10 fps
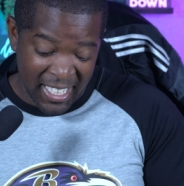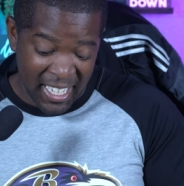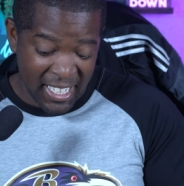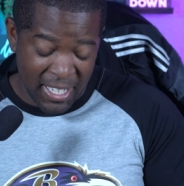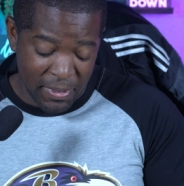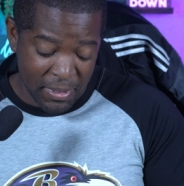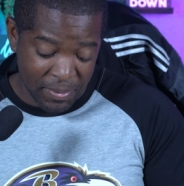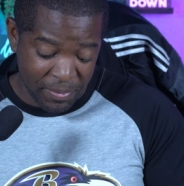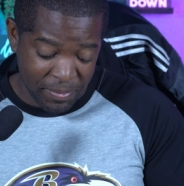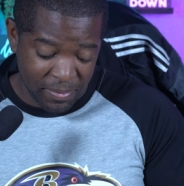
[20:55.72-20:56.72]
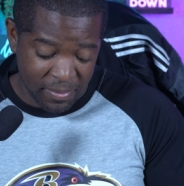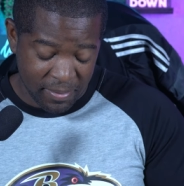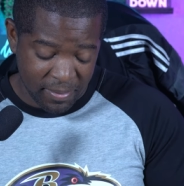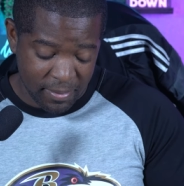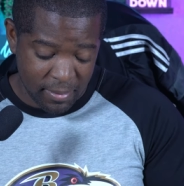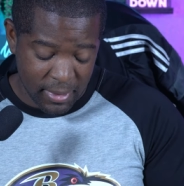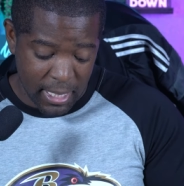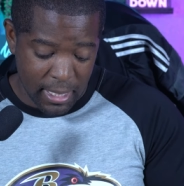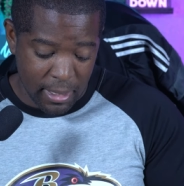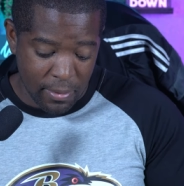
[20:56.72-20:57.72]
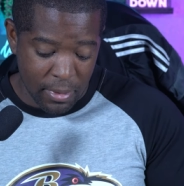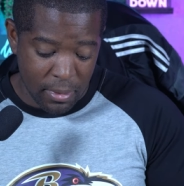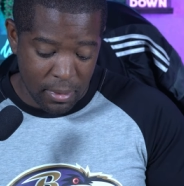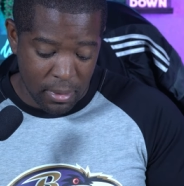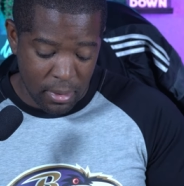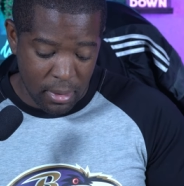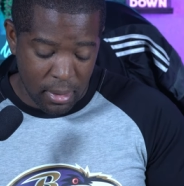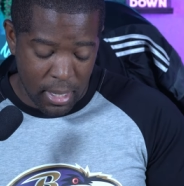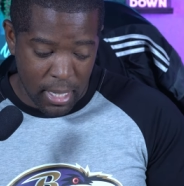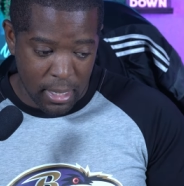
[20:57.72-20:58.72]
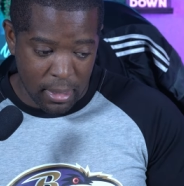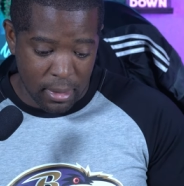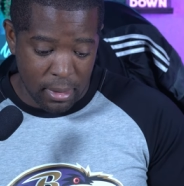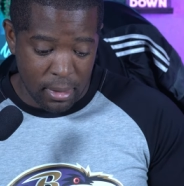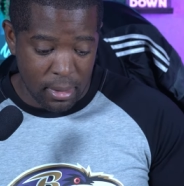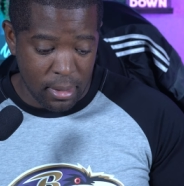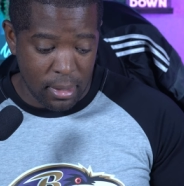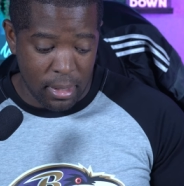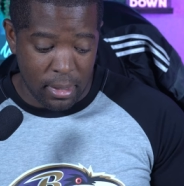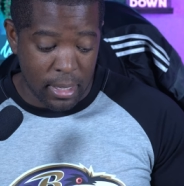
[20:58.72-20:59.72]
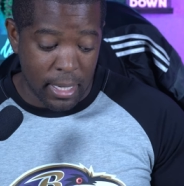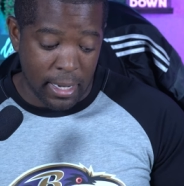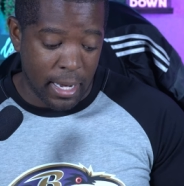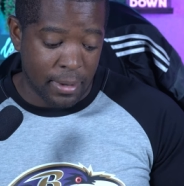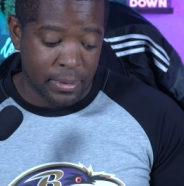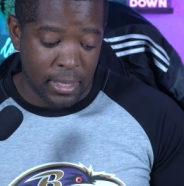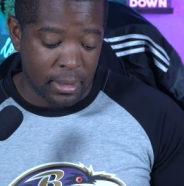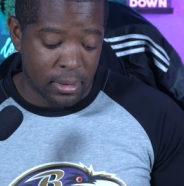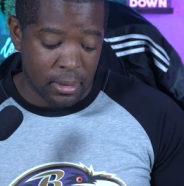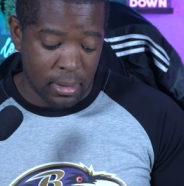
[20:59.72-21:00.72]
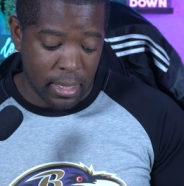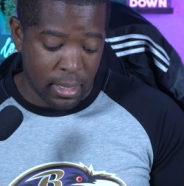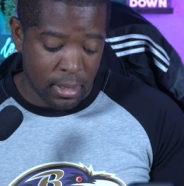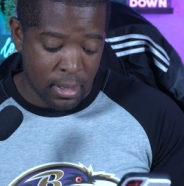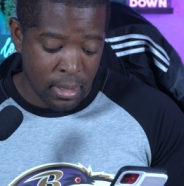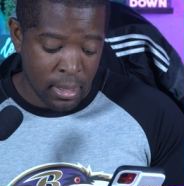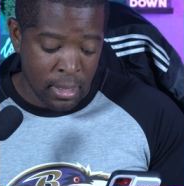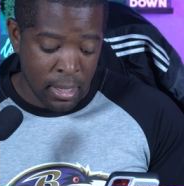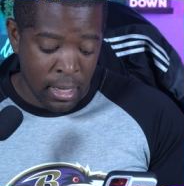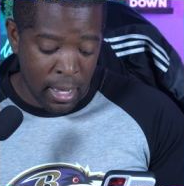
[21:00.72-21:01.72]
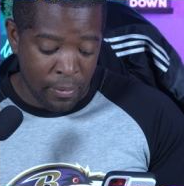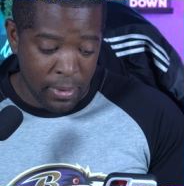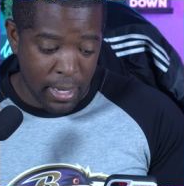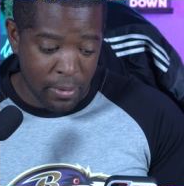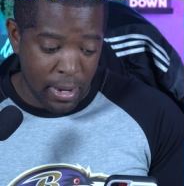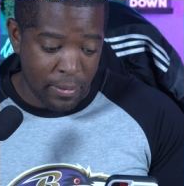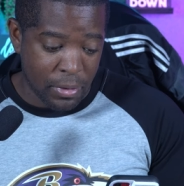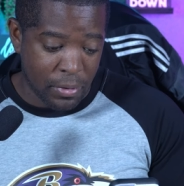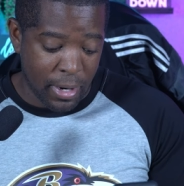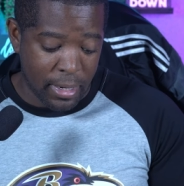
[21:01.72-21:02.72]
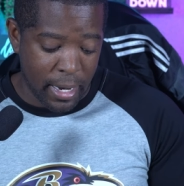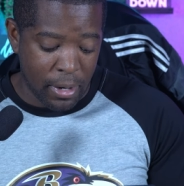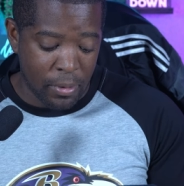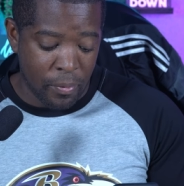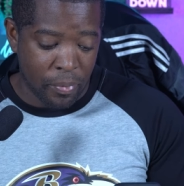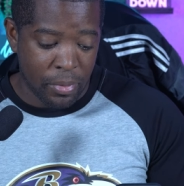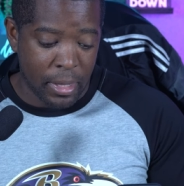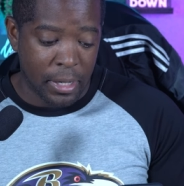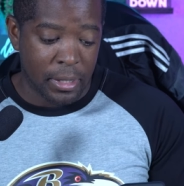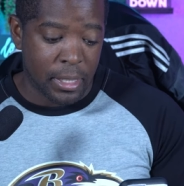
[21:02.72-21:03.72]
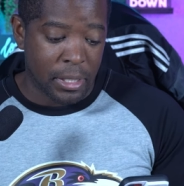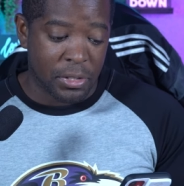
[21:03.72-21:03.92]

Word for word: I love it. I love it. And yeah, I, I've said it. Like, I feel like Ravens right now, their their